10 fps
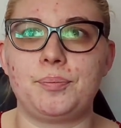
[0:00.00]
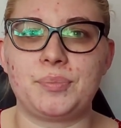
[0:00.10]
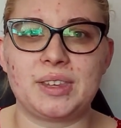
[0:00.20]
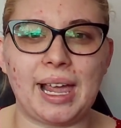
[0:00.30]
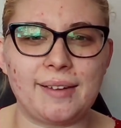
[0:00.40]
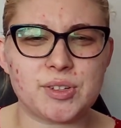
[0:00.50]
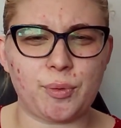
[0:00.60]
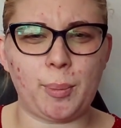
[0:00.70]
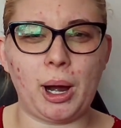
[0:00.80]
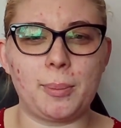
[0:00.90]
knives
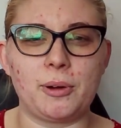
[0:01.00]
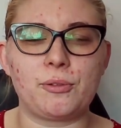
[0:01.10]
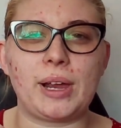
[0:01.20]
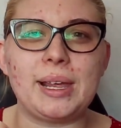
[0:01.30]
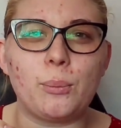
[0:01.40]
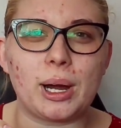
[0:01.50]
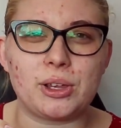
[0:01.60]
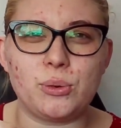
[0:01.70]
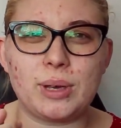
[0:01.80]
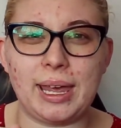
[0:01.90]
from Harbor Freight where
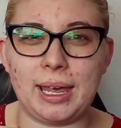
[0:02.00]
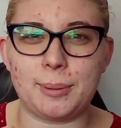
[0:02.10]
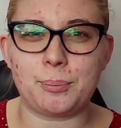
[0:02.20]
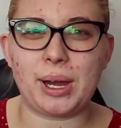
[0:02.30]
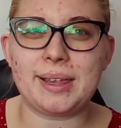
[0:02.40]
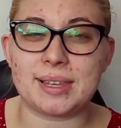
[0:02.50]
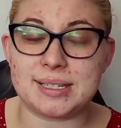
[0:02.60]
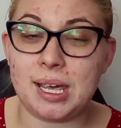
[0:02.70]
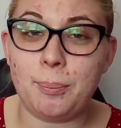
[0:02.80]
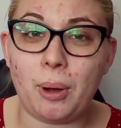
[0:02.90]
you can break the
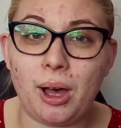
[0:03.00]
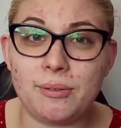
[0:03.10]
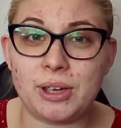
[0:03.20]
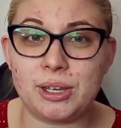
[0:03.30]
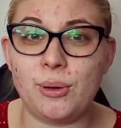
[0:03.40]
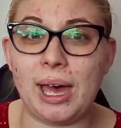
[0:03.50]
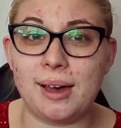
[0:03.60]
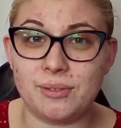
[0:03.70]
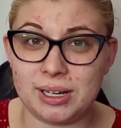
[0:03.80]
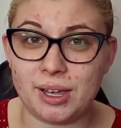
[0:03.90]
tip off and you
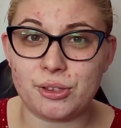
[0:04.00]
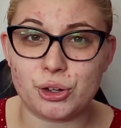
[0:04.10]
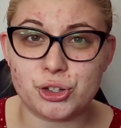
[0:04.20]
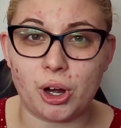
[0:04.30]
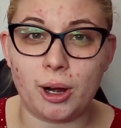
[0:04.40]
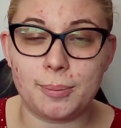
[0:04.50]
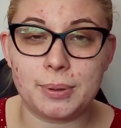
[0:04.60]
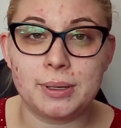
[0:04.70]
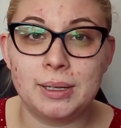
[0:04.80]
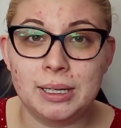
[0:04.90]
have another sharp
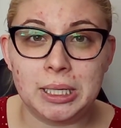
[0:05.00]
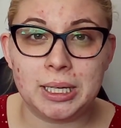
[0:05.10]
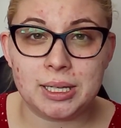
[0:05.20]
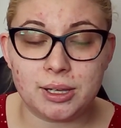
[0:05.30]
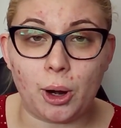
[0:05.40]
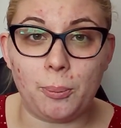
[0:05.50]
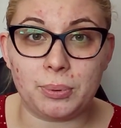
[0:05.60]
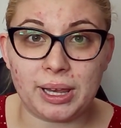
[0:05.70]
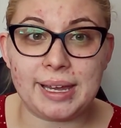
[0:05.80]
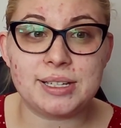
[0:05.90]

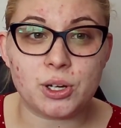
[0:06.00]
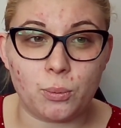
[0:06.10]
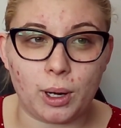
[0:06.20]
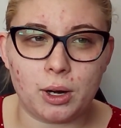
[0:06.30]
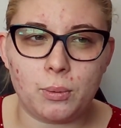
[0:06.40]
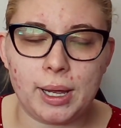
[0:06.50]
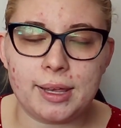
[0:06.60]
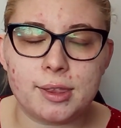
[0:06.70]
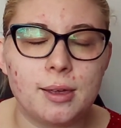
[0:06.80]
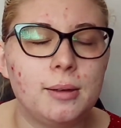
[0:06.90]
blade to work
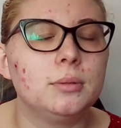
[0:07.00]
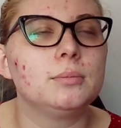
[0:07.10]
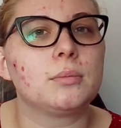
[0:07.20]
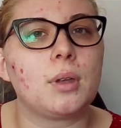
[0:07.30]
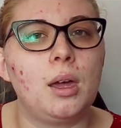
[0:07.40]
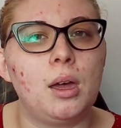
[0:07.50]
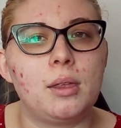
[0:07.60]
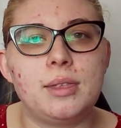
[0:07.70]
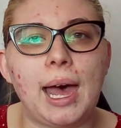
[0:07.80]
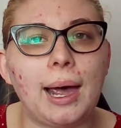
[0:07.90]
with.
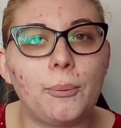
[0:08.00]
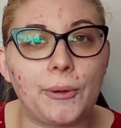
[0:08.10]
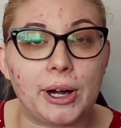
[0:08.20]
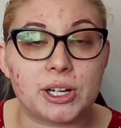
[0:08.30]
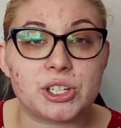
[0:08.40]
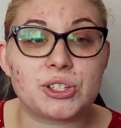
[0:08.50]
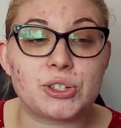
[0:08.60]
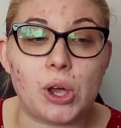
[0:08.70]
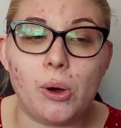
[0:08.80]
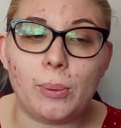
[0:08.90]
That worked
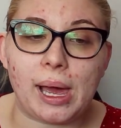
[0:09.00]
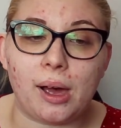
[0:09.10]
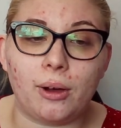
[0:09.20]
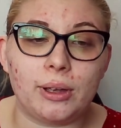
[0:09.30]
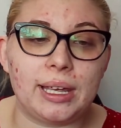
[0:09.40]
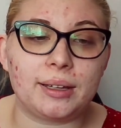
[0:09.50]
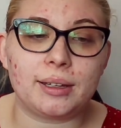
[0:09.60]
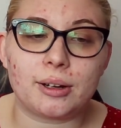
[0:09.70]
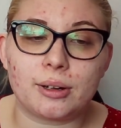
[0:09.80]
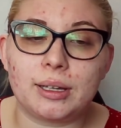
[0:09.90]
so well. It
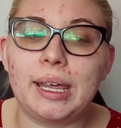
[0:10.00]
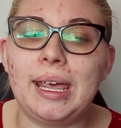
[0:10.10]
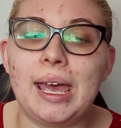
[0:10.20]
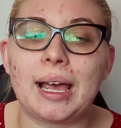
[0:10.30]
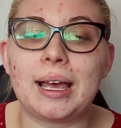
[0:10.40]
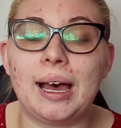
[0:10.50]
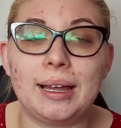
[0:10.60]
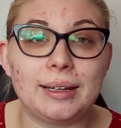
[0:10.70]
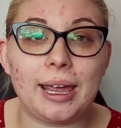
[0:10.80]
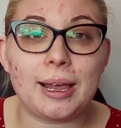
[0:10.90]
literally
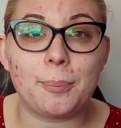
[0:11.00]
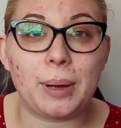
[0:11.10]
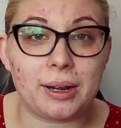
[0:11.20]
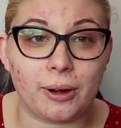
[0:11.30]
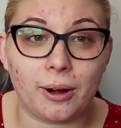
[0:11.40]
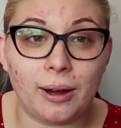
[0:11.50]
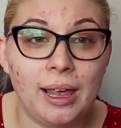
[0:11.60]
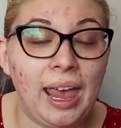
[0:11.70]
cut like butter